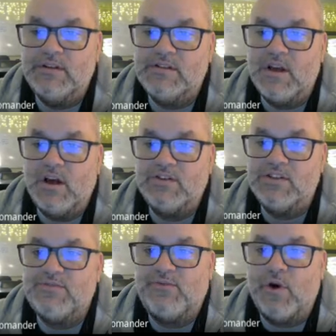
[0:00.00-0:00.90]
So
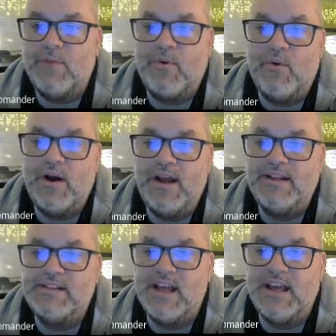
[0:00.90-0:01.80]
just 4
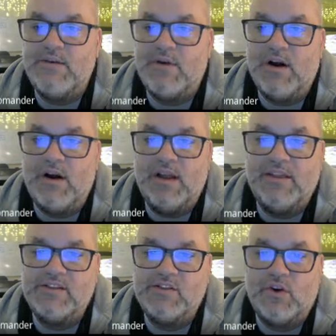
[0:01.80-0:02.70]
points anywhere
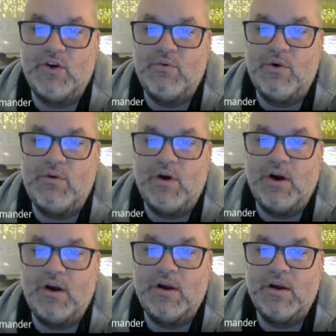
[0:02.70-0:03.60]
on the circle will
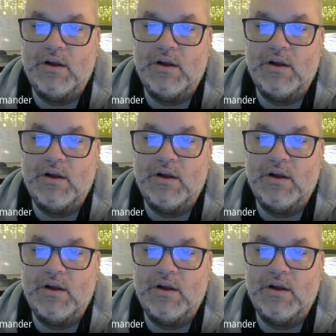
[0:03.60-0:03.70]
work.